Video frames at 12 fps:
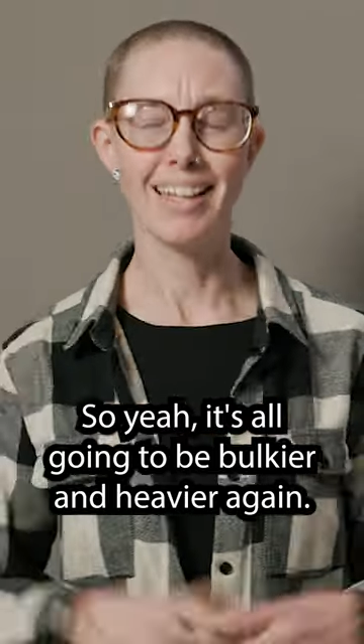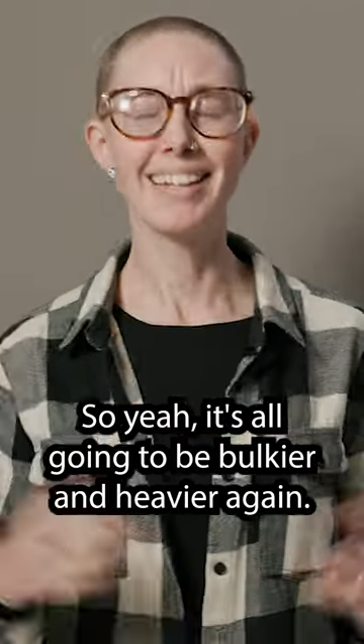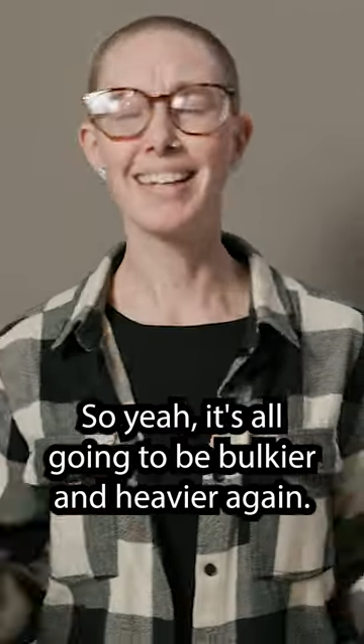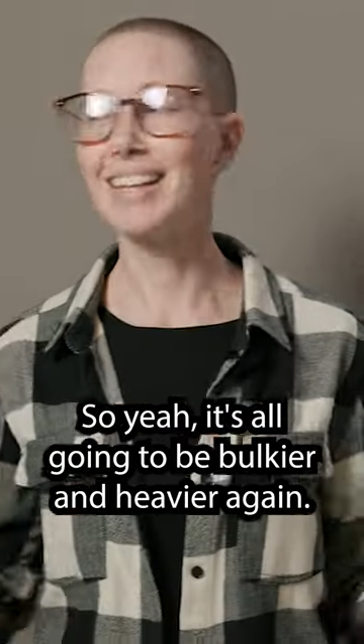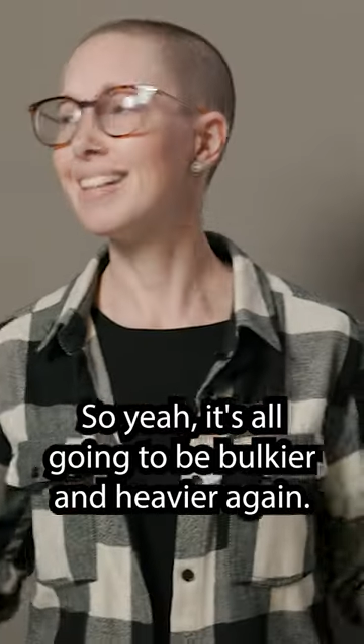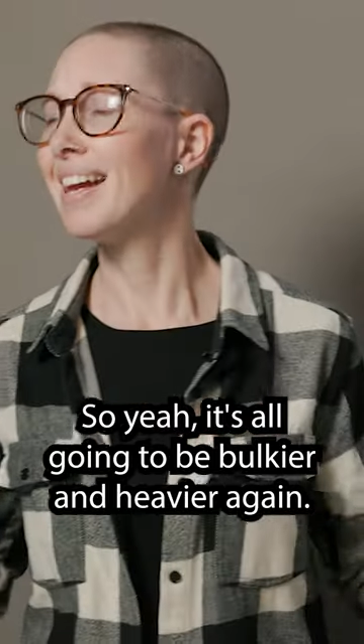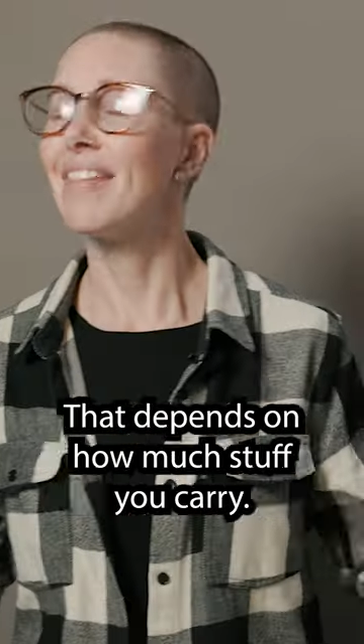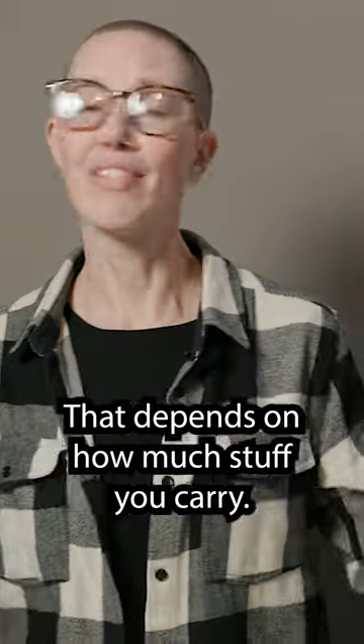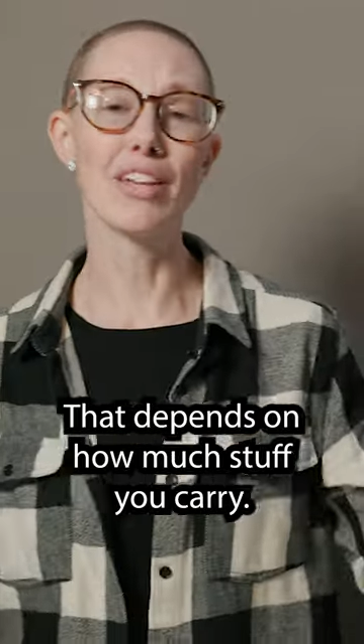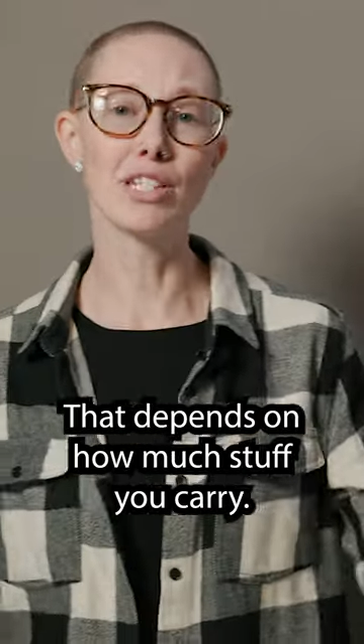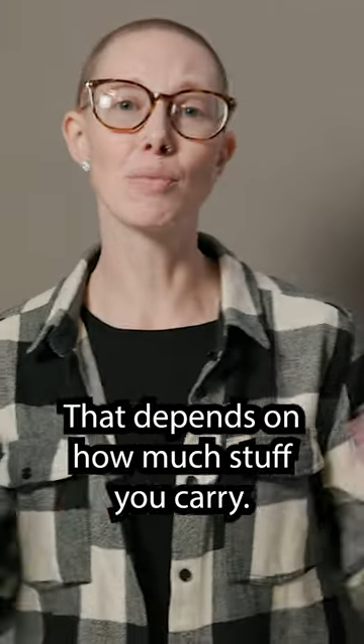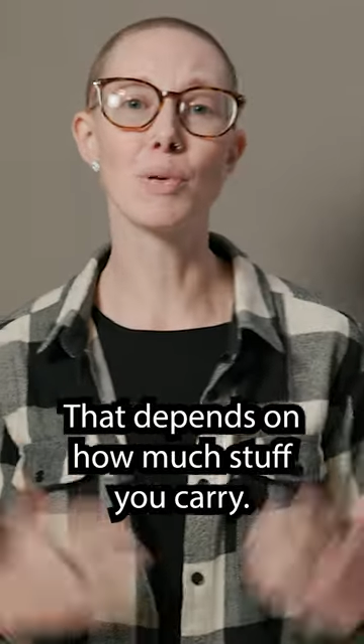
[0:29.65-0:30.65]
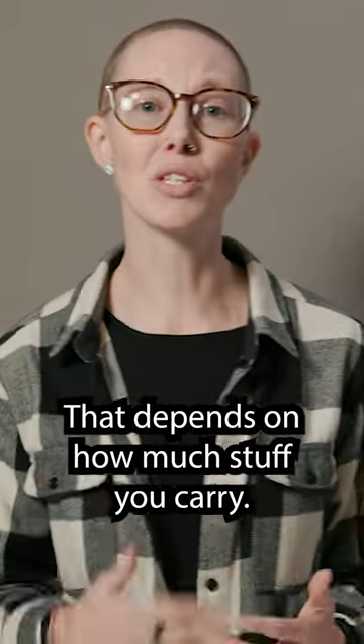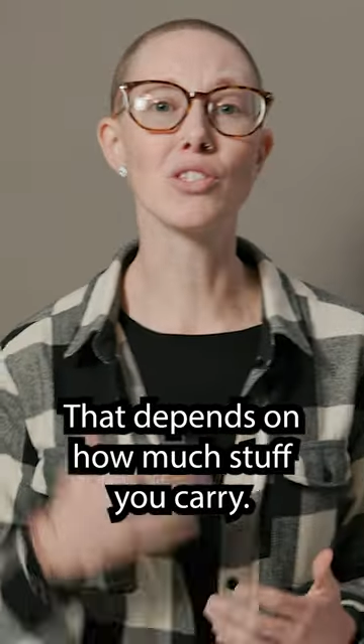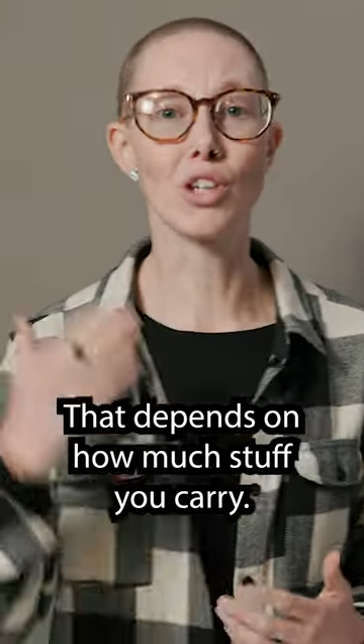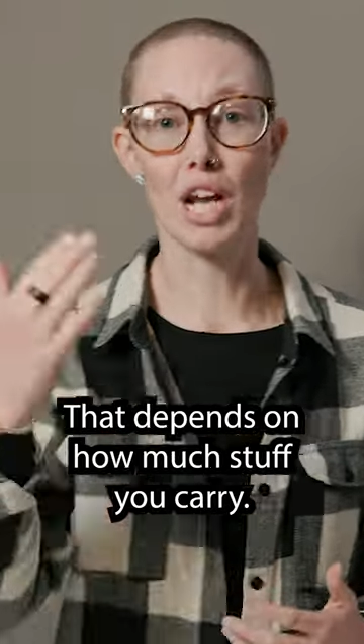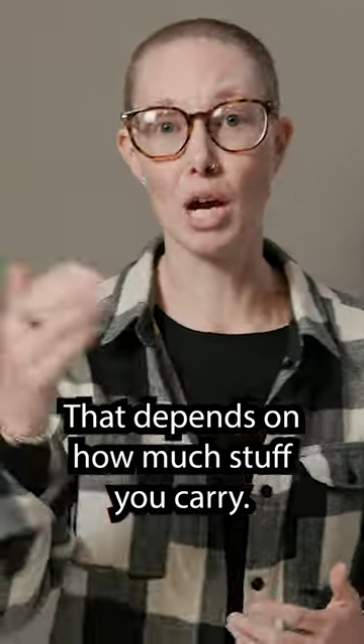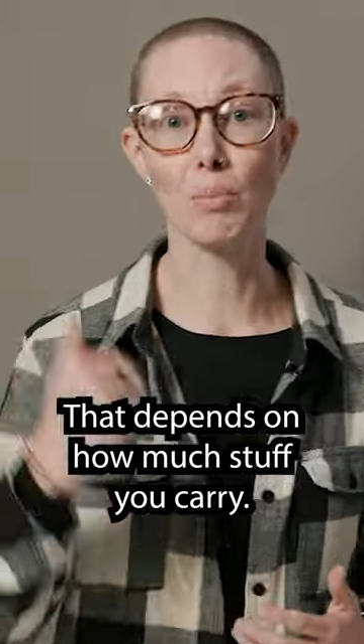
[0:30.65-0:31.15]
Again, that depends
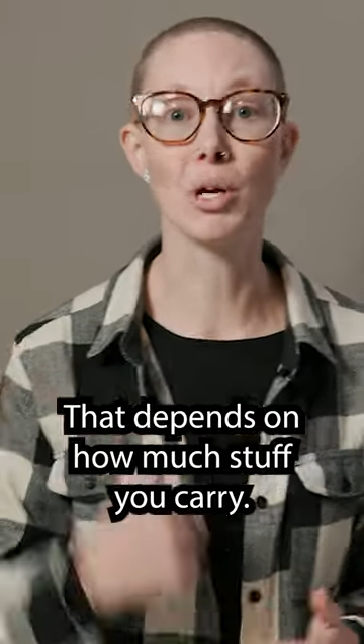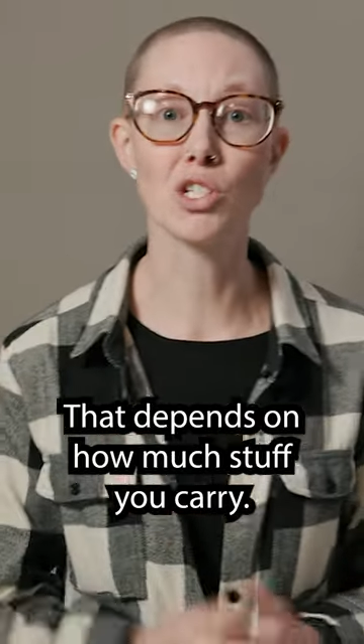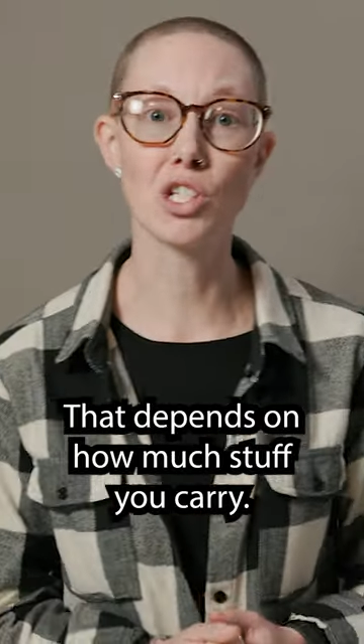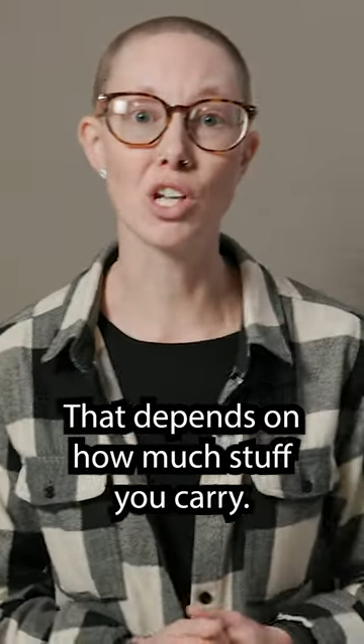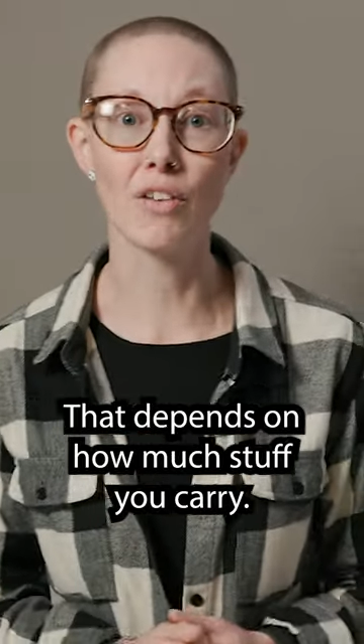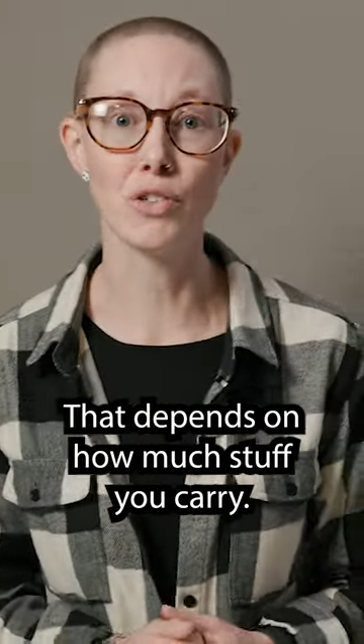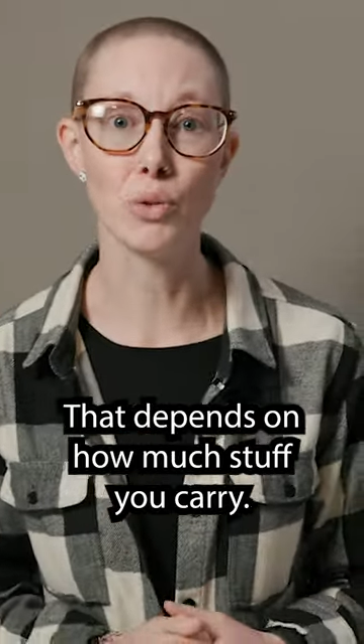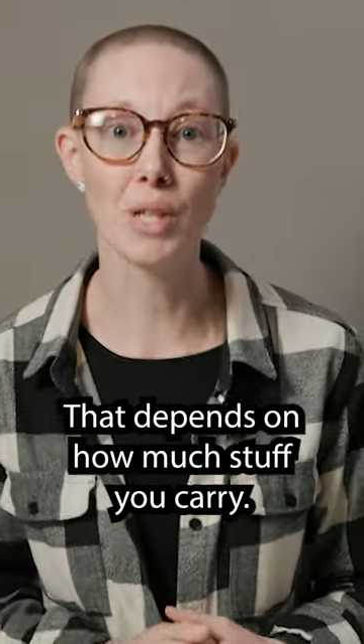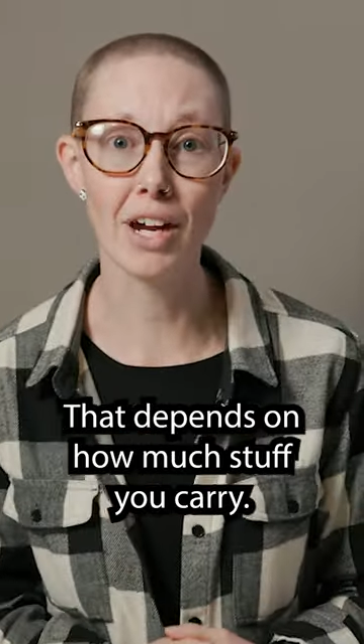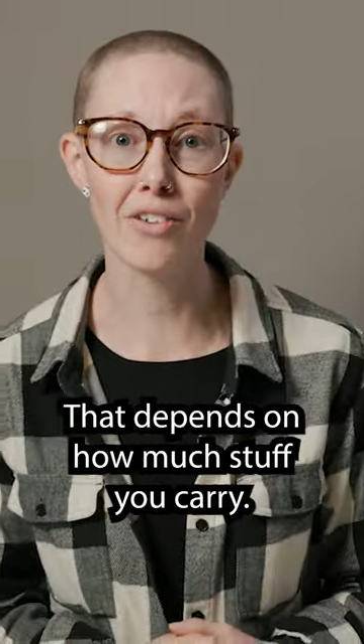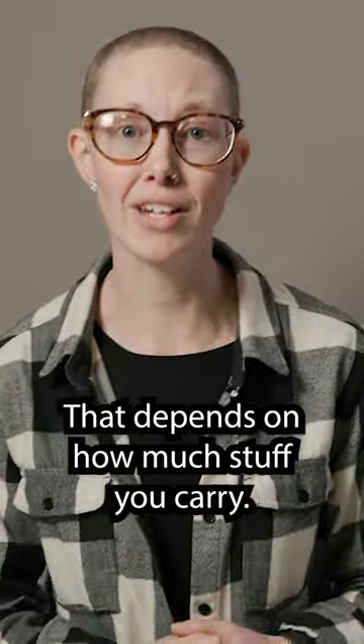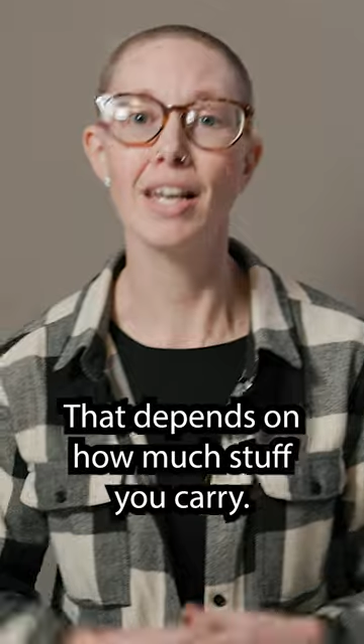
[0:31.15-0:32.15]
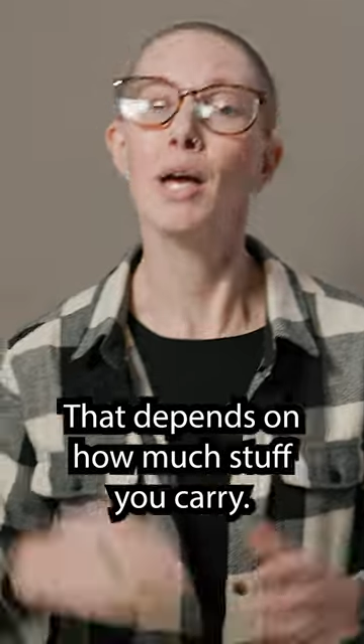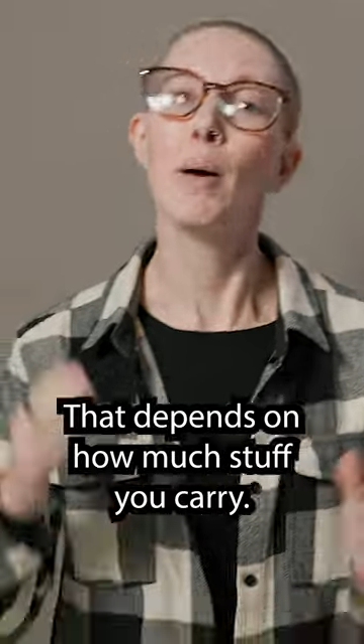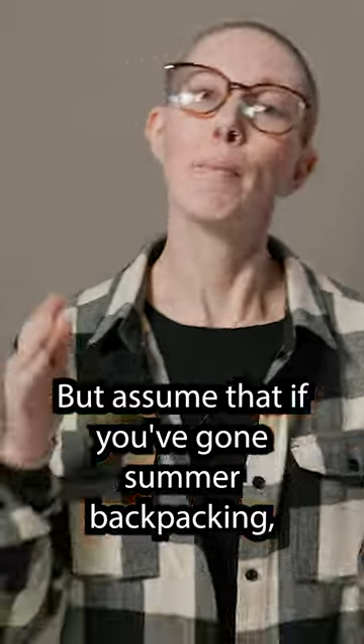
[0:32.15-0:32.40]
on how much stuff you carry,